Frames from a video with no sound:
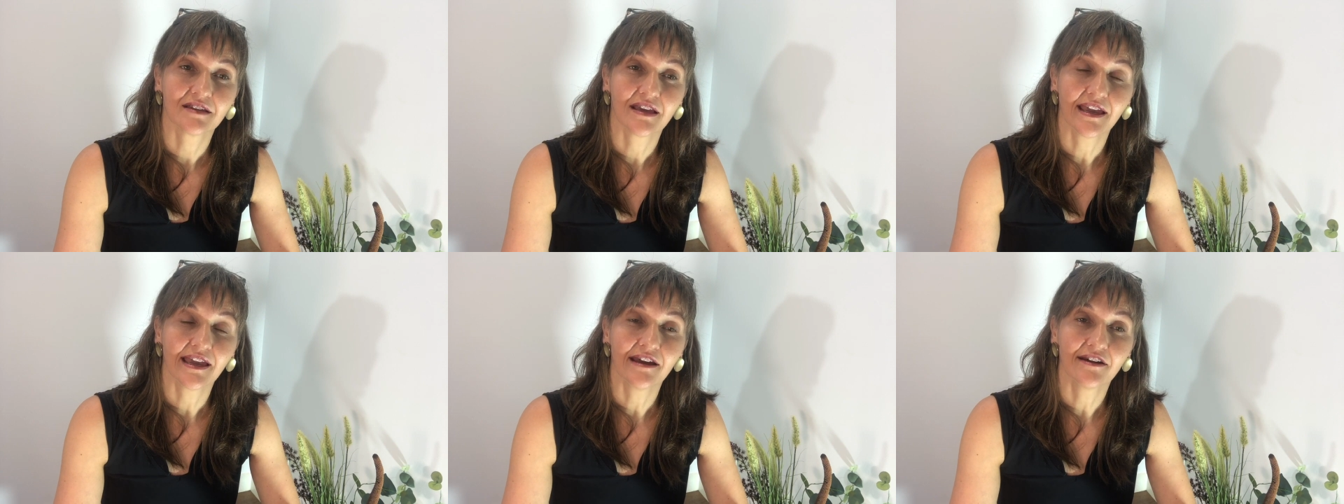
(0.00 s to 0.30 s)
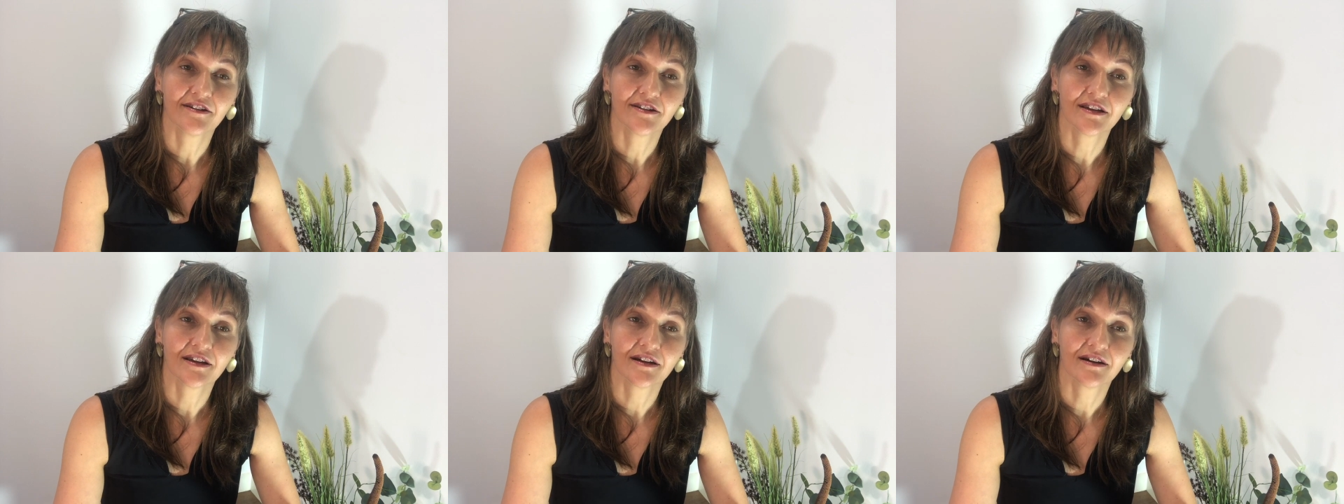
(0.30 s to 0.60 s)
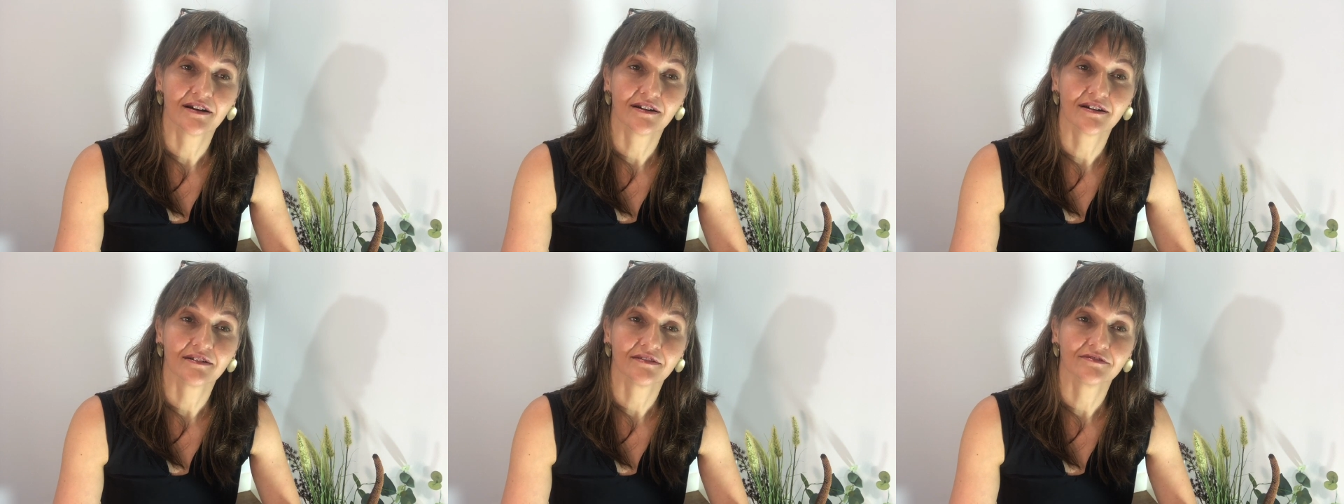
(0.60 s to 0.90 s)

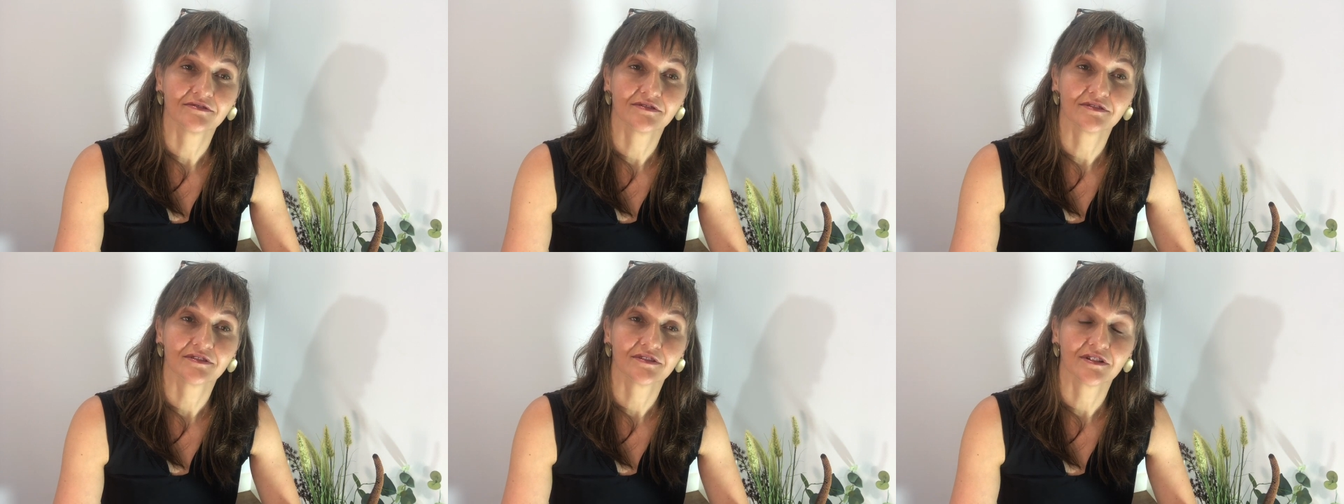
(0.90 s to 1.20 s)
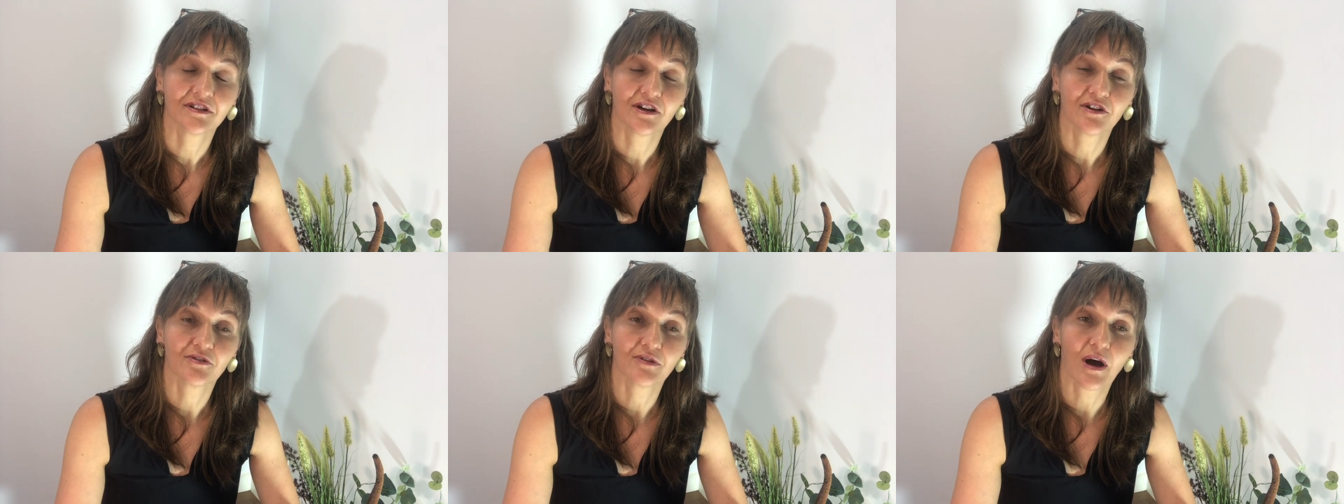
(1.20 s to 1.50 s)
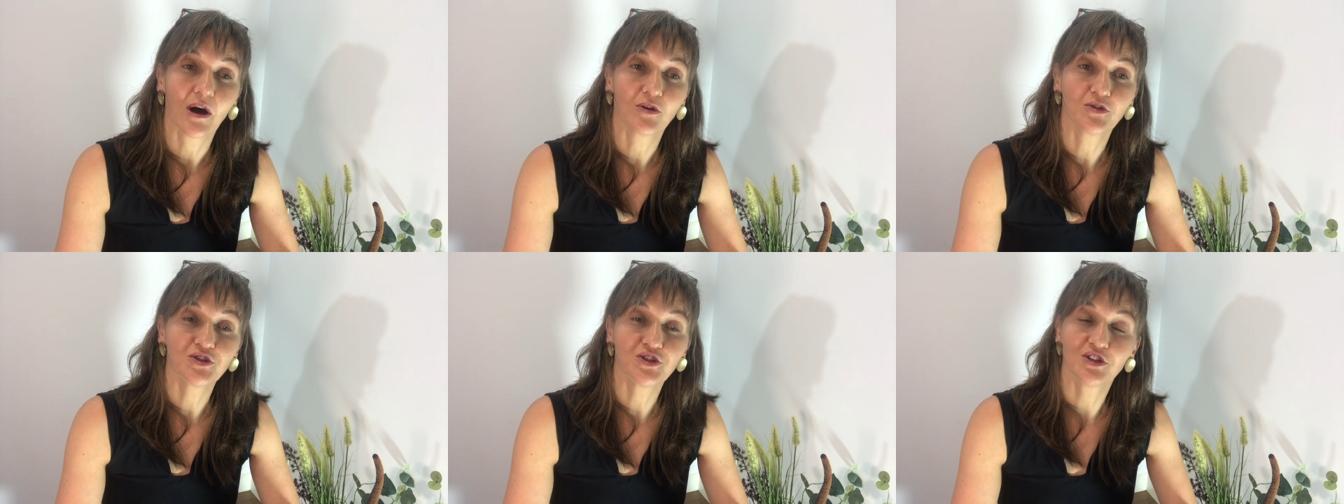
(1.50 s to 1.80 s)
area
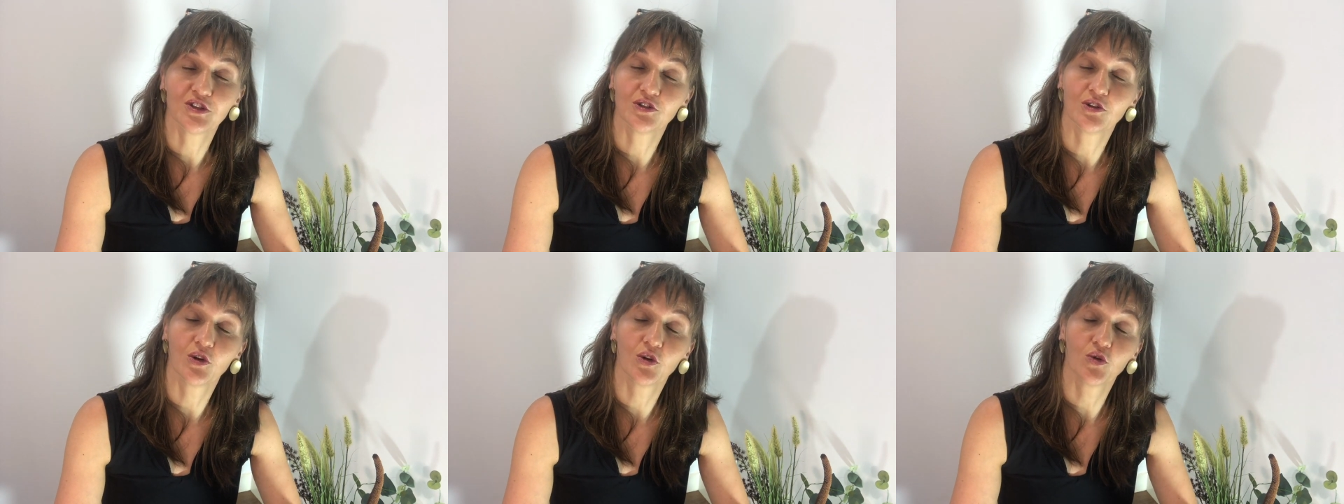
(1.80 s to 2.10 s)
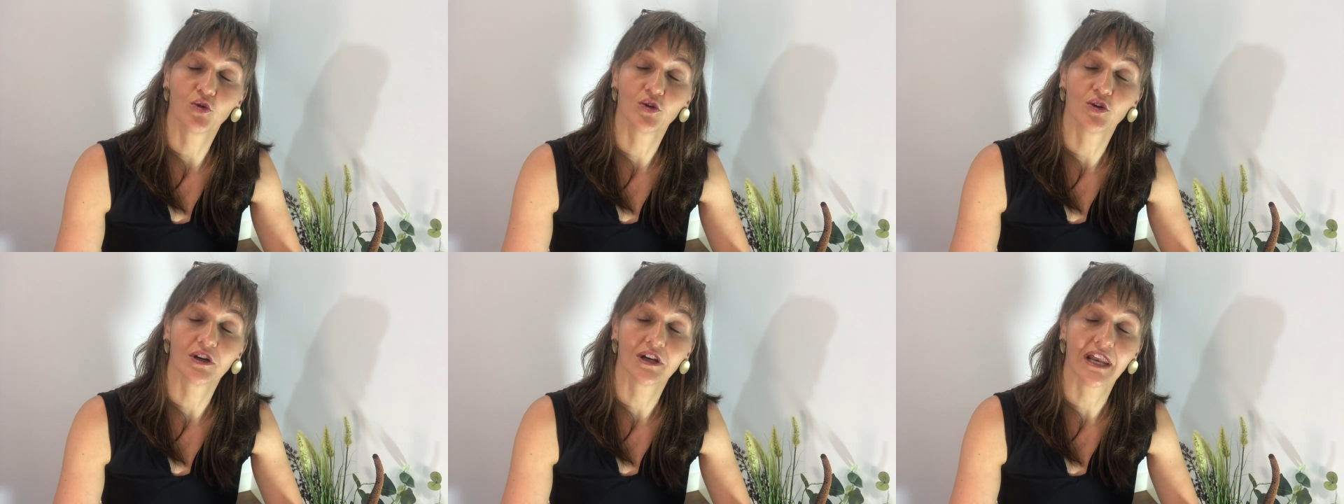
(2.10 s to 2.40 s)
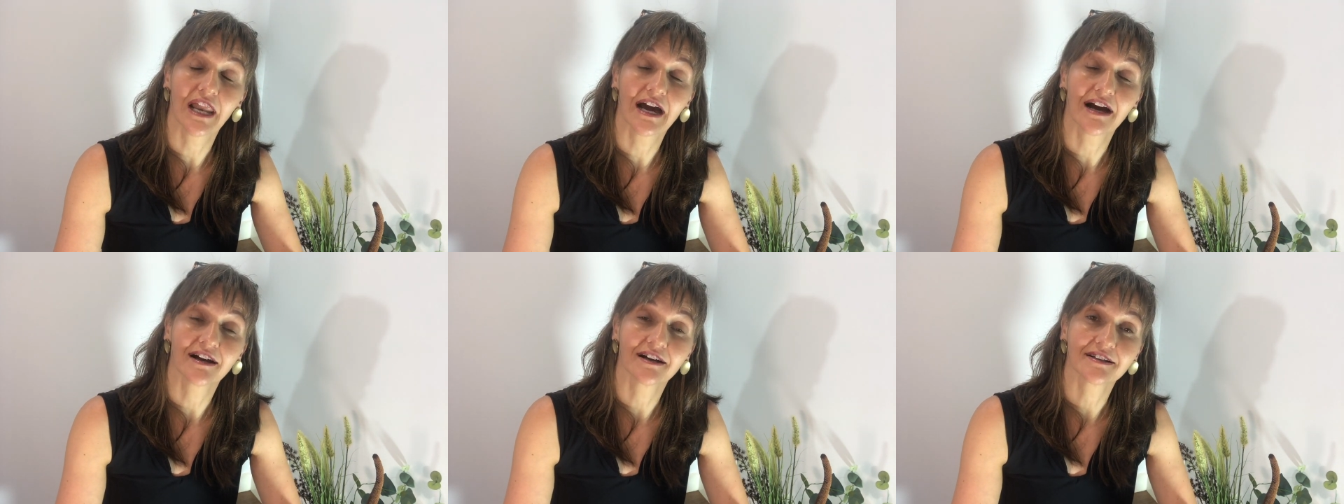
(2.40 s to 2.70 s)
around your lower
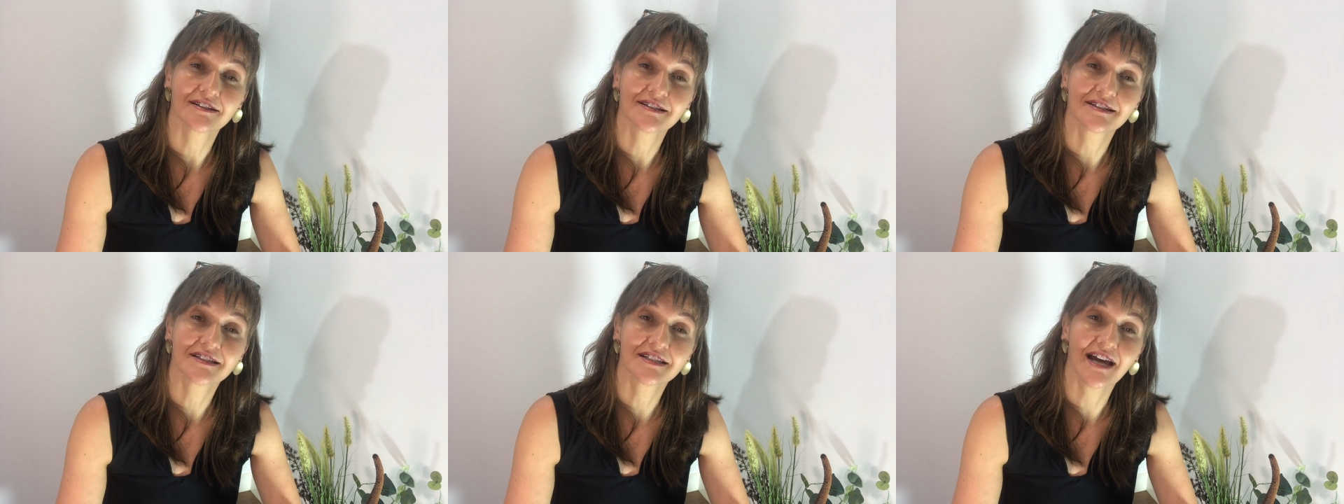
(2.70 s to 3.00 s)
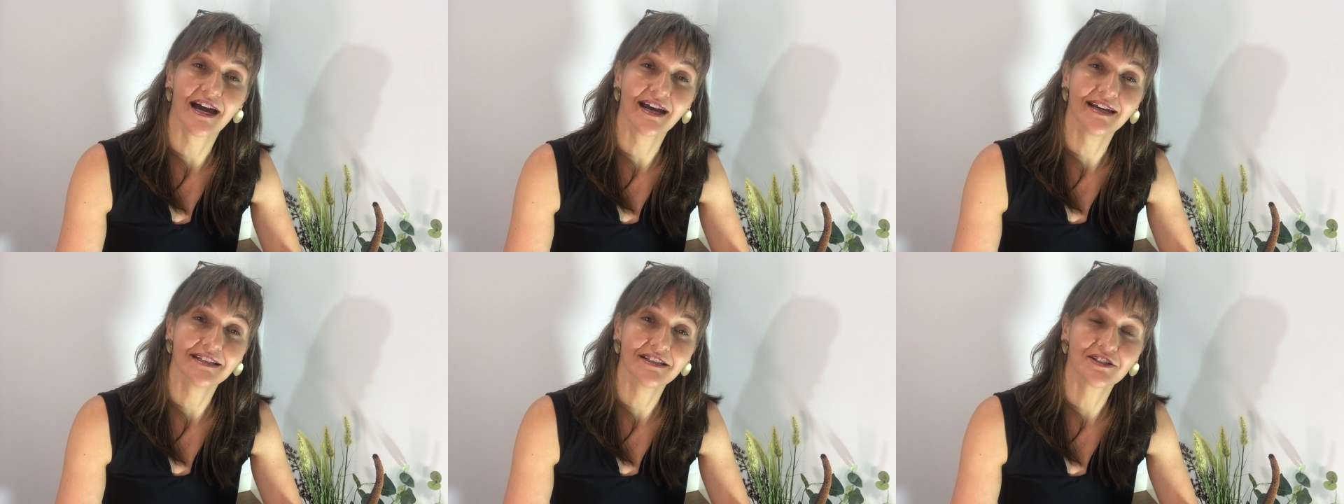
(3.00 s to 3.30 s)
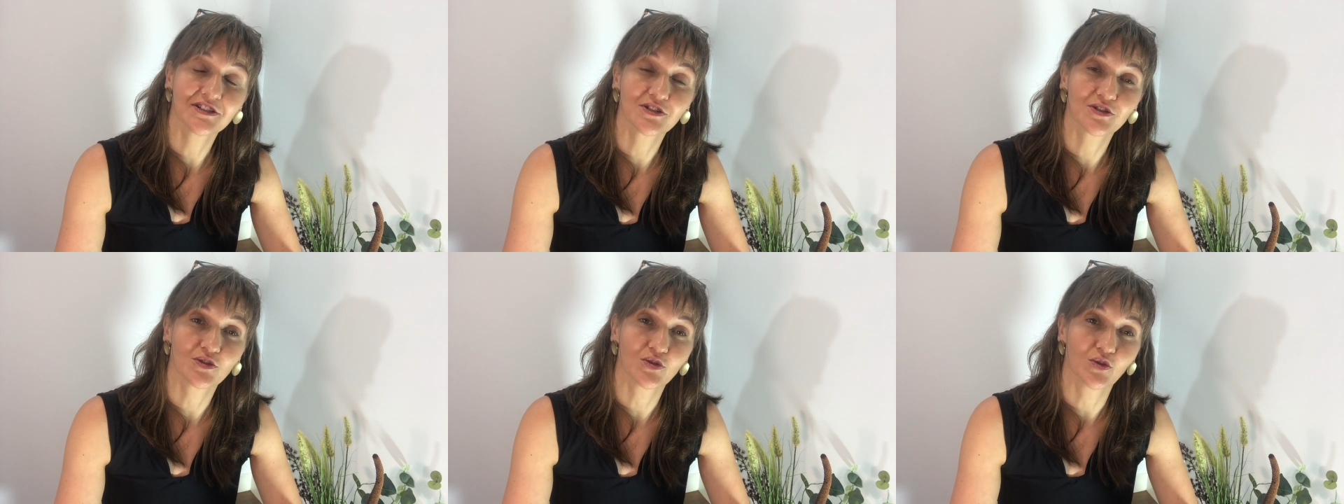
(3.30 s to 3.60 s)
lungs
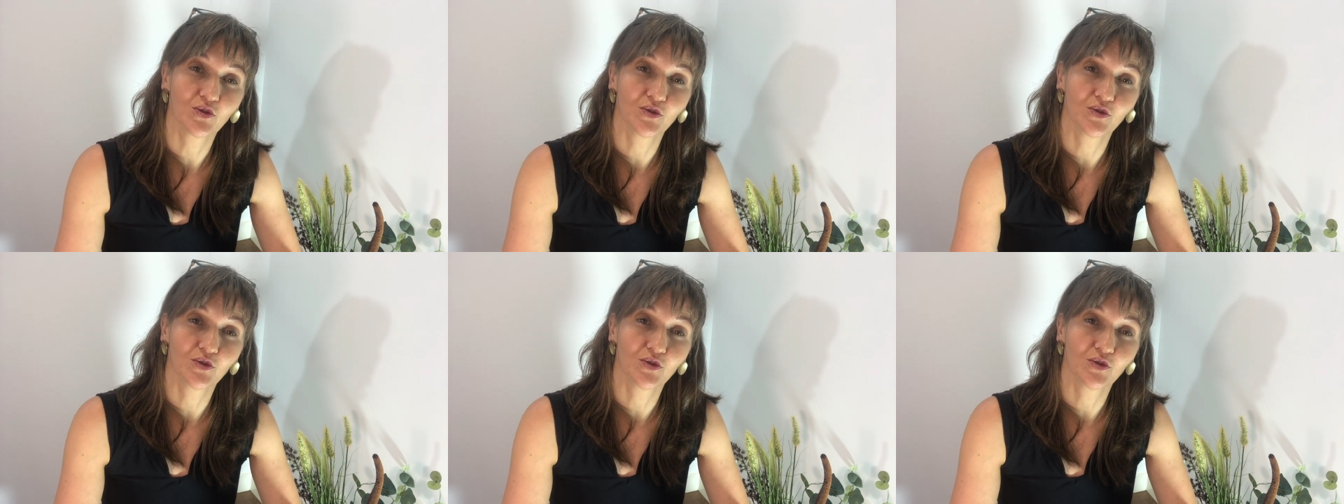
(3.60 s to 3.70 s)
tight,